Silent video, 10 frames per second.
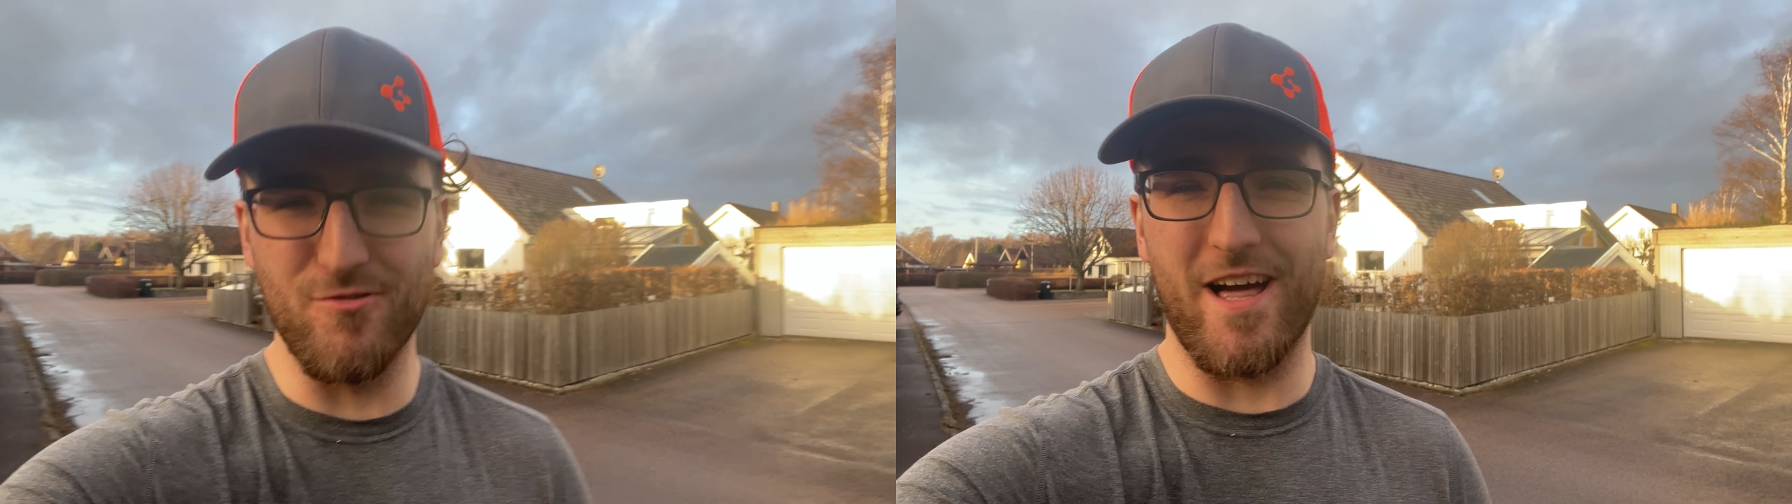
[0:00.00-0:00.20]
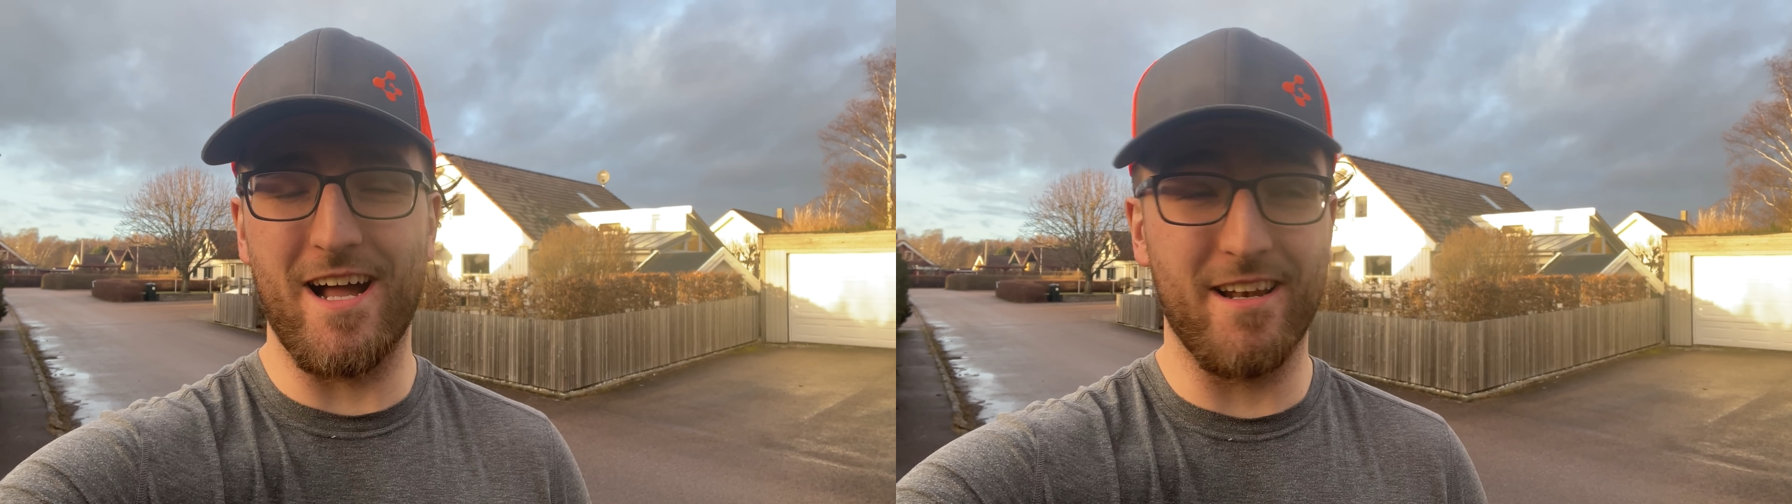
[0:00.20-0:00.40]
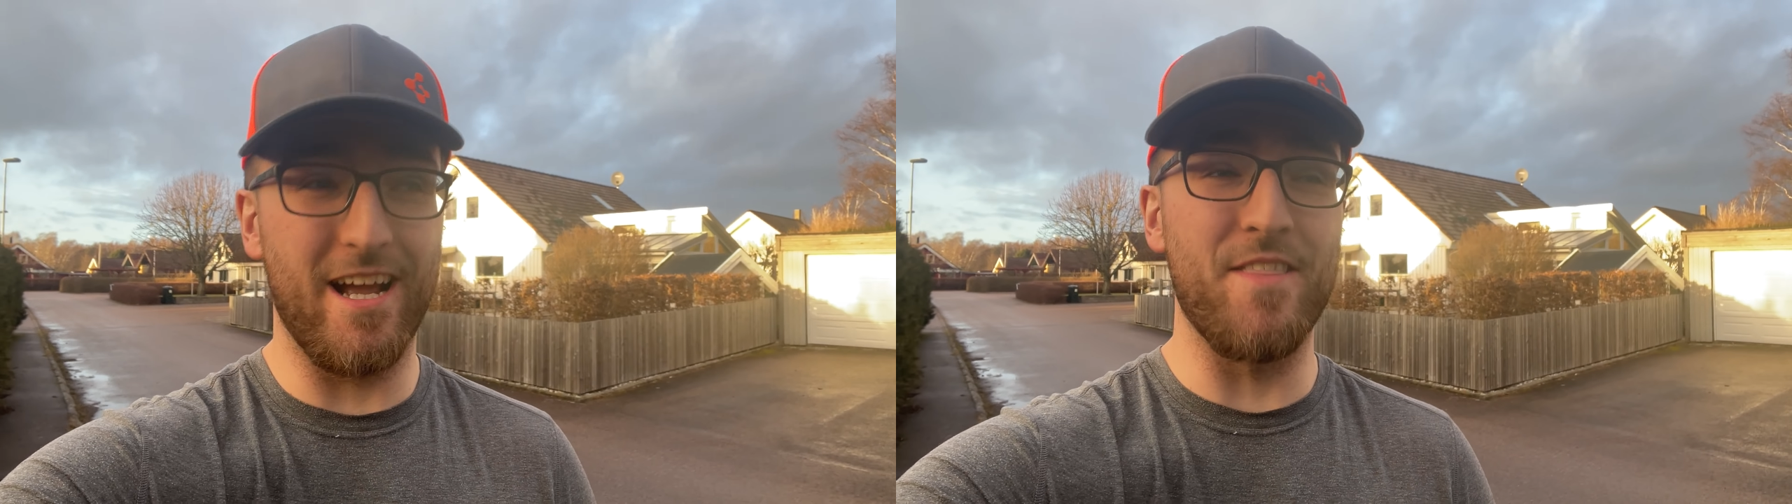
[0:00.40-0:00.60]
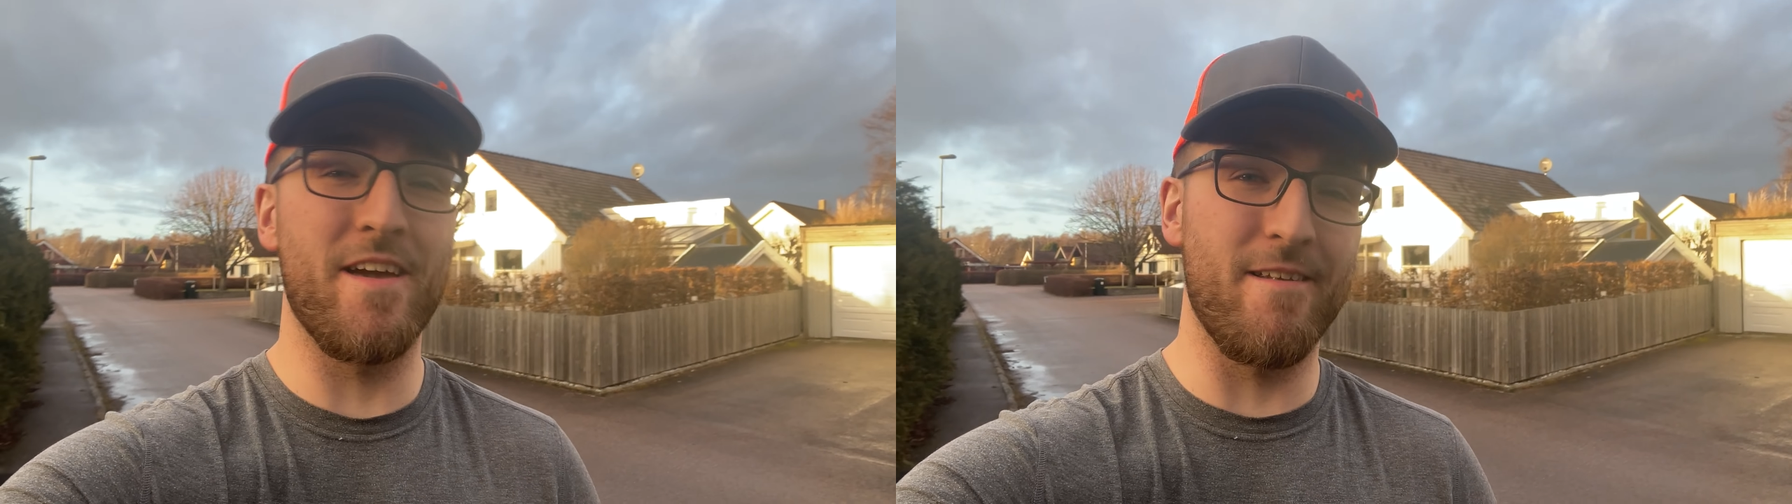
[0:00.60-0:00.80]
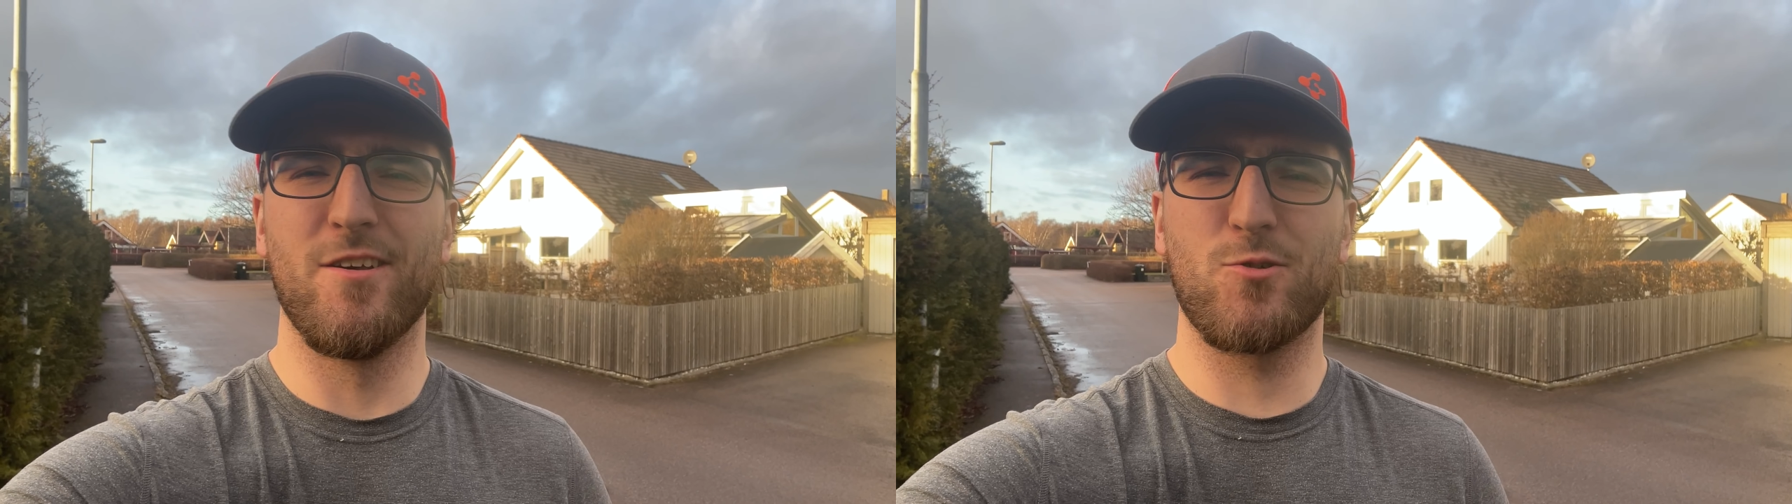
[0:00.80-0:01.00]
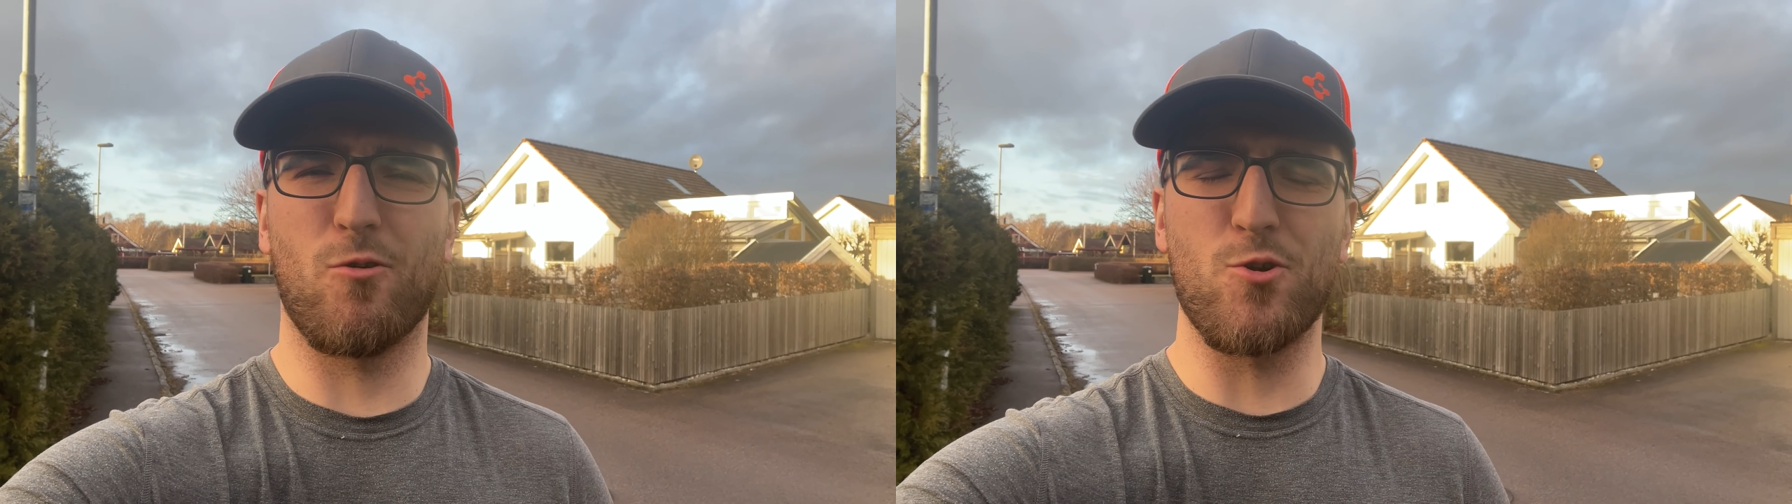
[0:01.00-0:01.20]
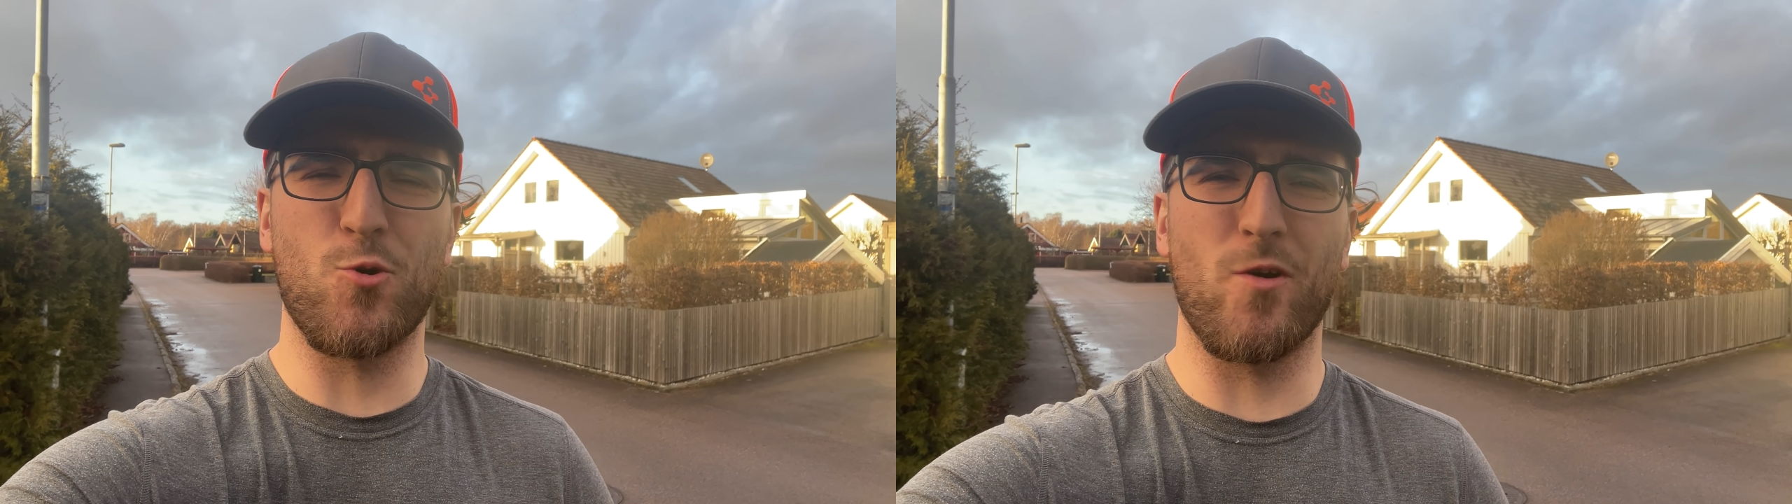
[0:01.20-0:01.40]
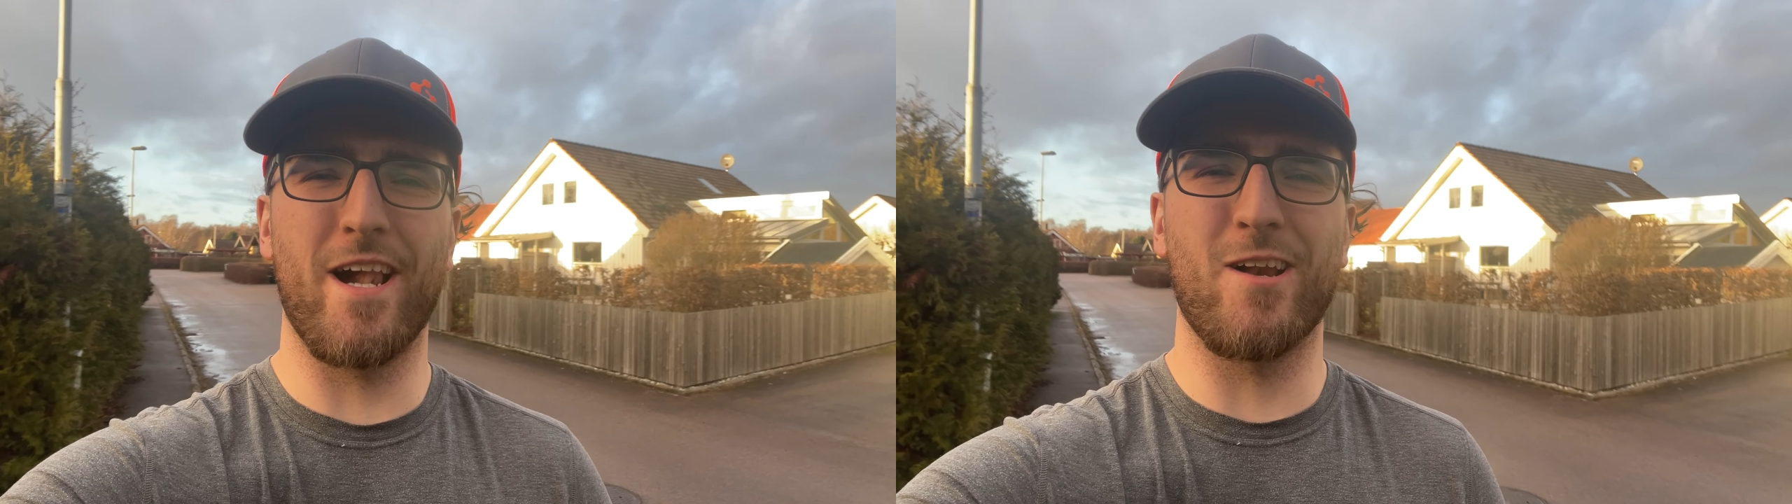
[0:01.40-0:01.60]
that, and then scored a
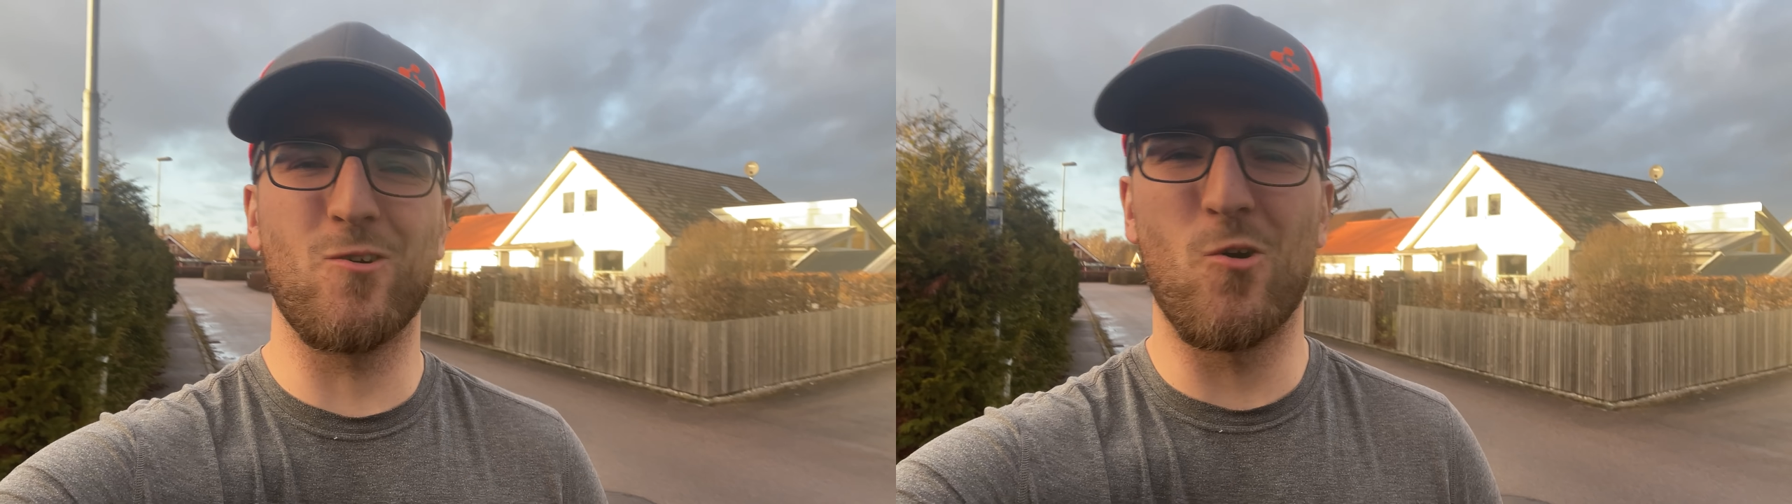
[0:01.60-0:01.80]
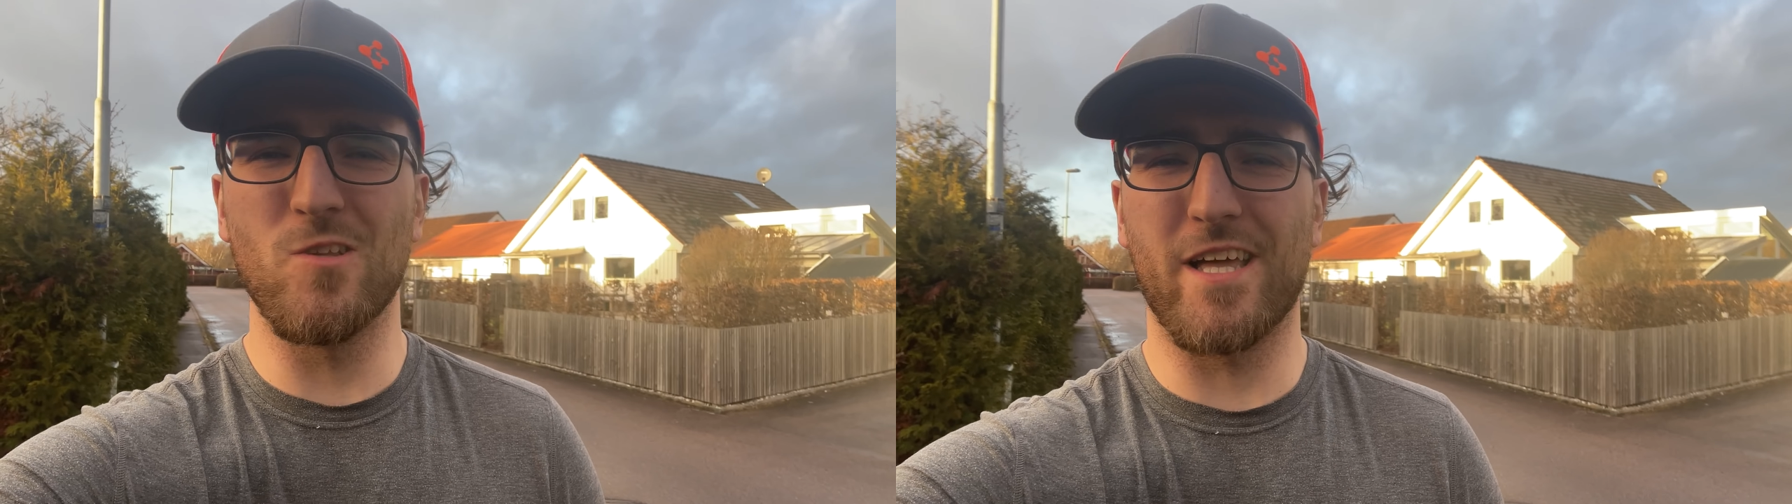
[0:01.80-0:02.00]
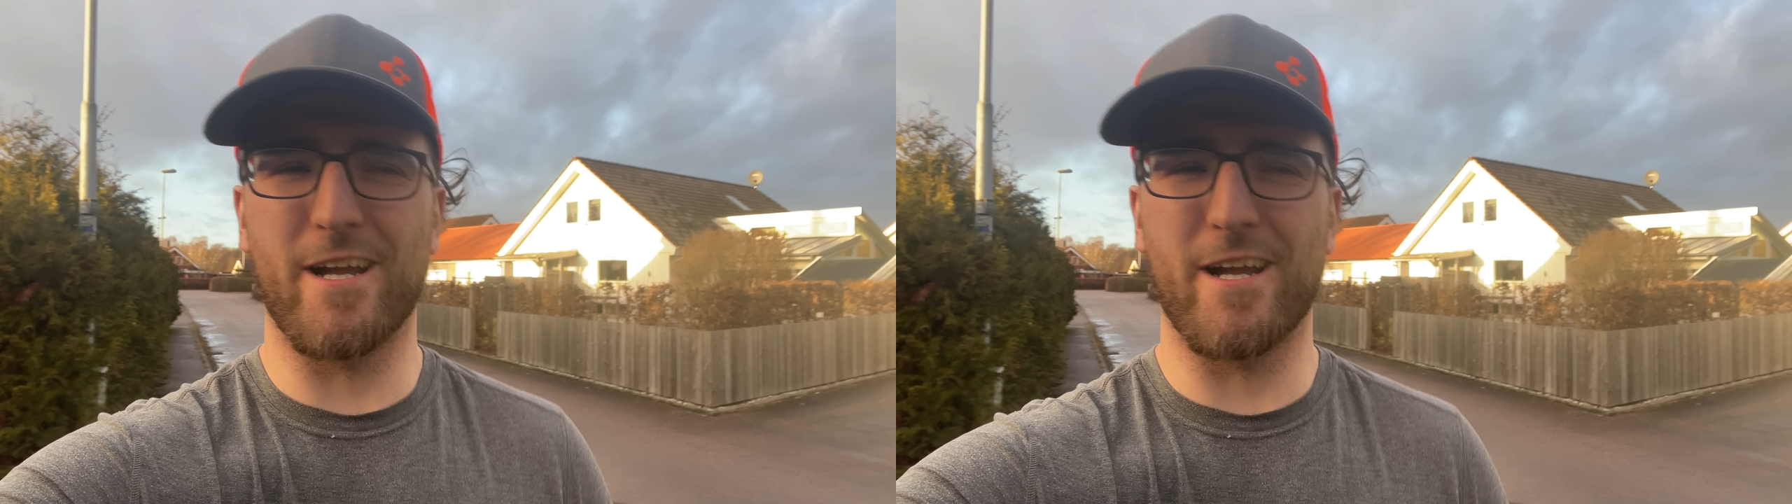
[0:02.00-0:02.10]
shorthanded goal with like